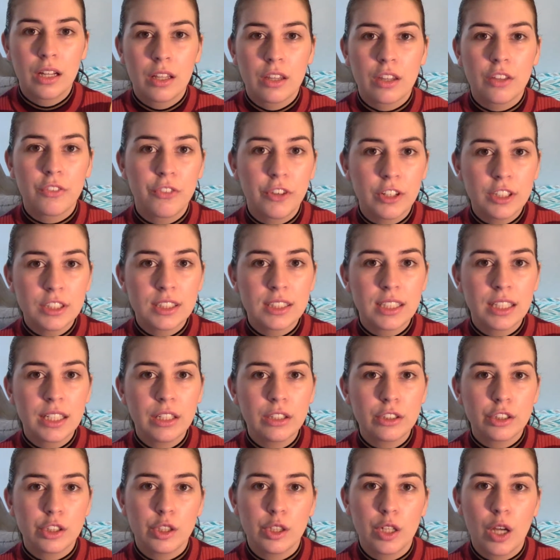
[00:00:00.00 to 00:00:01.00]
The first thing you
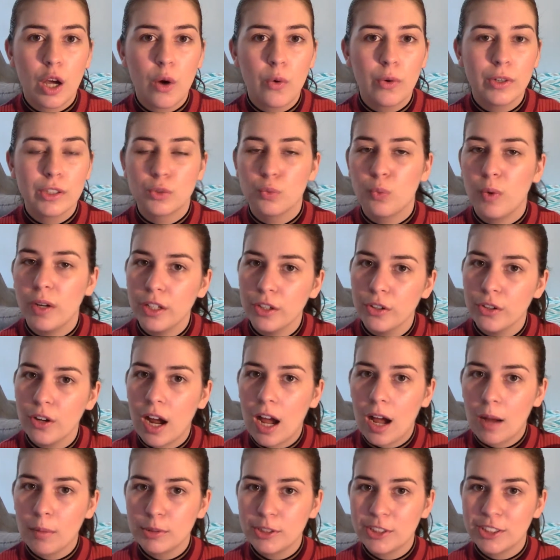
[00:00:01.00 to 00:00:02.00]
should know is what your
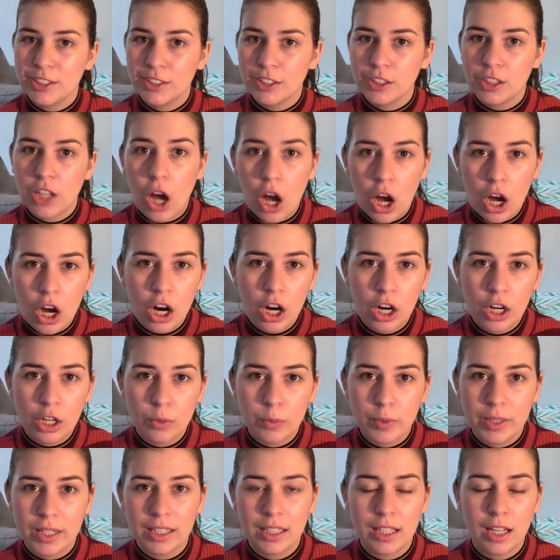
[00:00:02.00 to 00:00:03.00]
options are
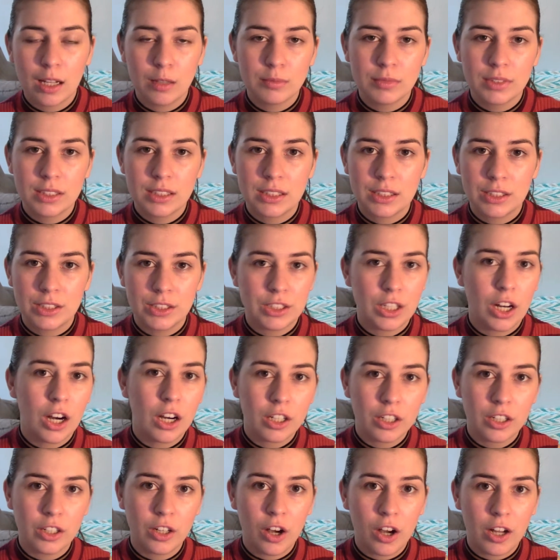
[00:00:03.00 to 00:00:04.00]
when it comes to
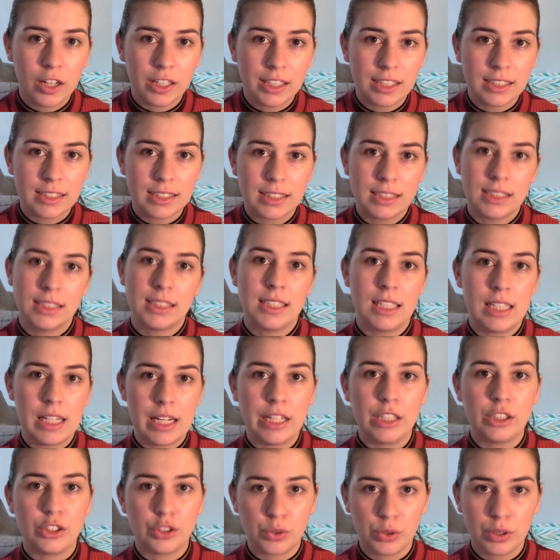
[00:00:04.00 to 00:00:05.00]
target audiences and
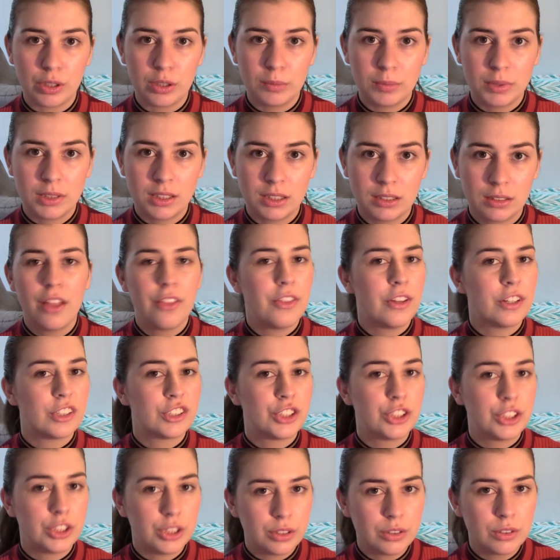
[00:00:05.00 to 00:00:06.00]
age groups. There's
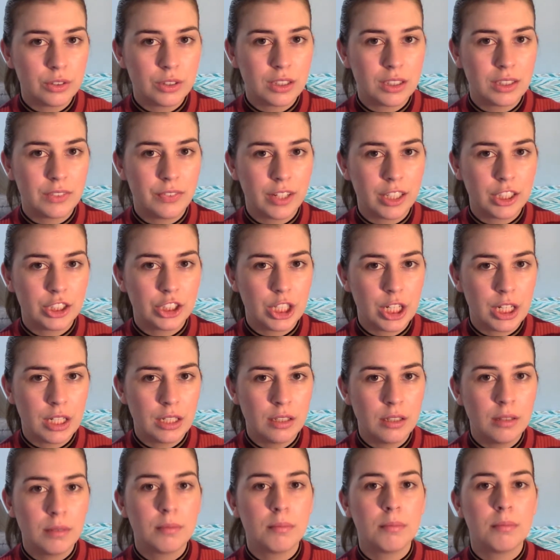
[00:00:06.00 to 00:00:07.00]
children's fiction,
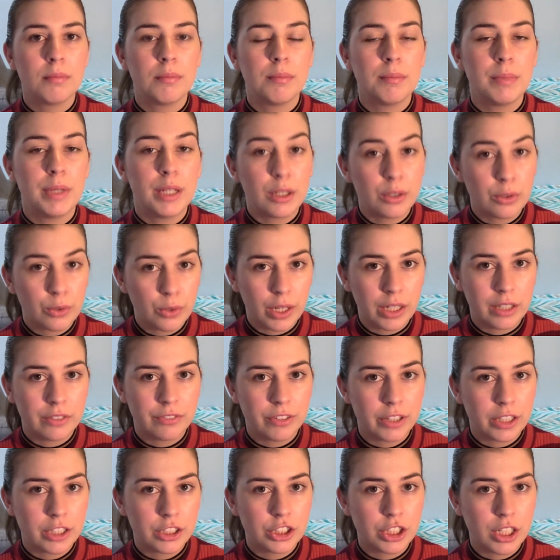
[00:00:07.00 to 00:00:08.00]
middle grade
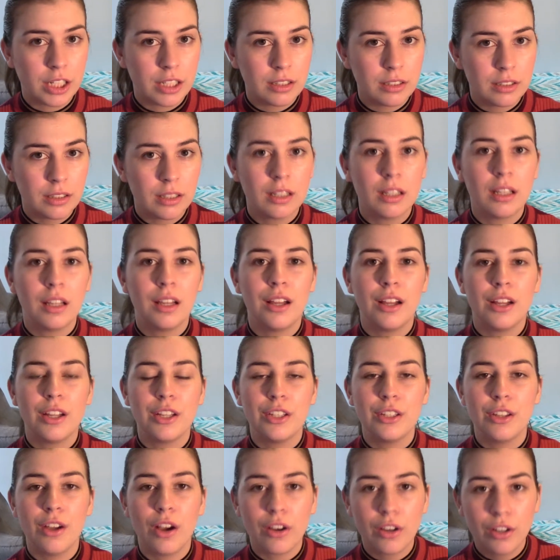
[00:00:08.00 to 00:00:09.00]
fiction,
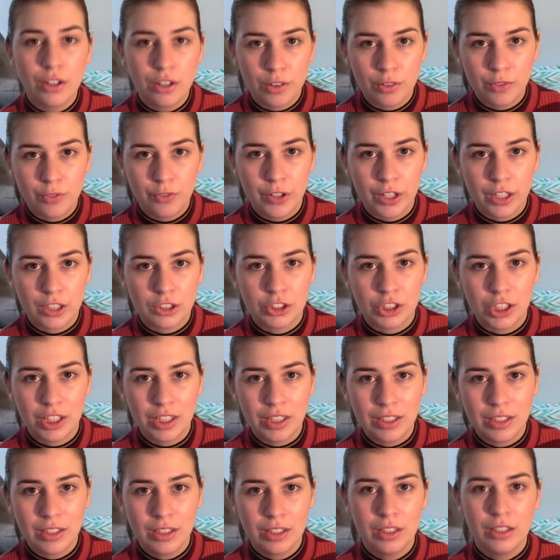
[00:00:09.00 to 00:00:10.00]
young adult
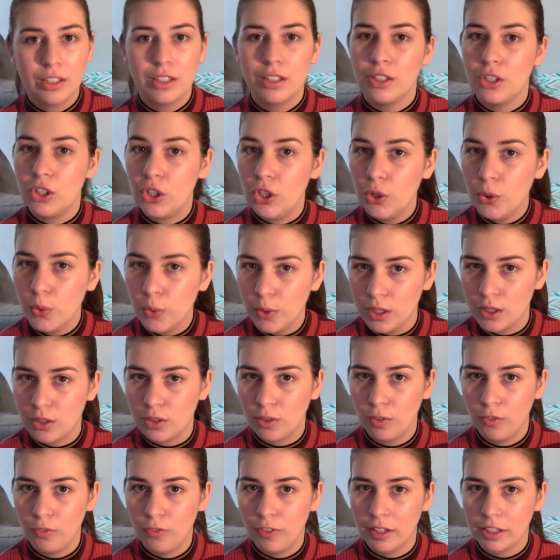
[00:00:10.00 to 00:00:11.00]
fiction, new
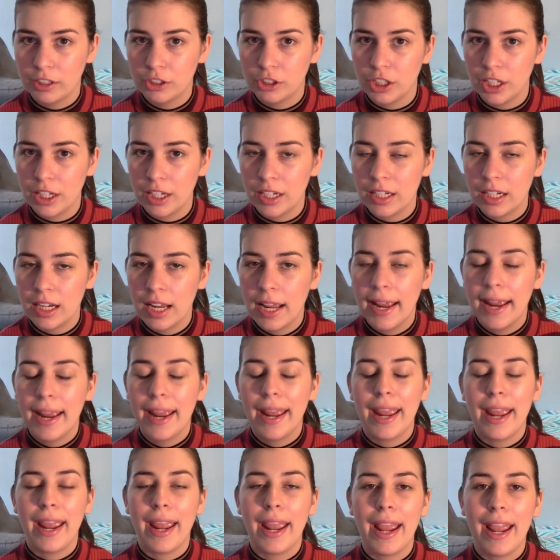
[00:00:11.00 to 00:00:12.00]
adult fiction,
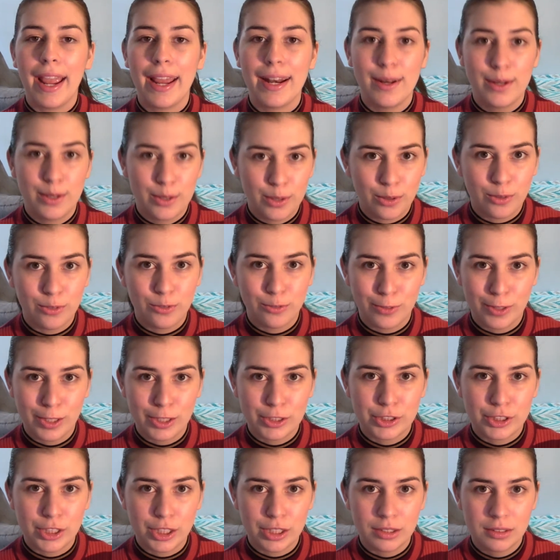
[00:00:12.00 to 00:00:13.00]
and adult
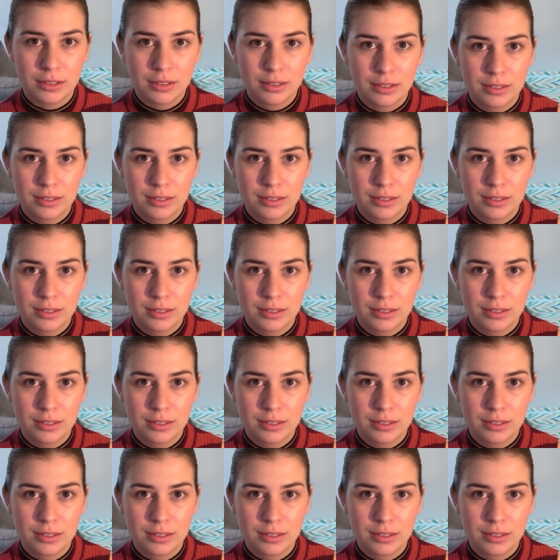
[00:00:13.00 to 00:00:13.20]
fiction.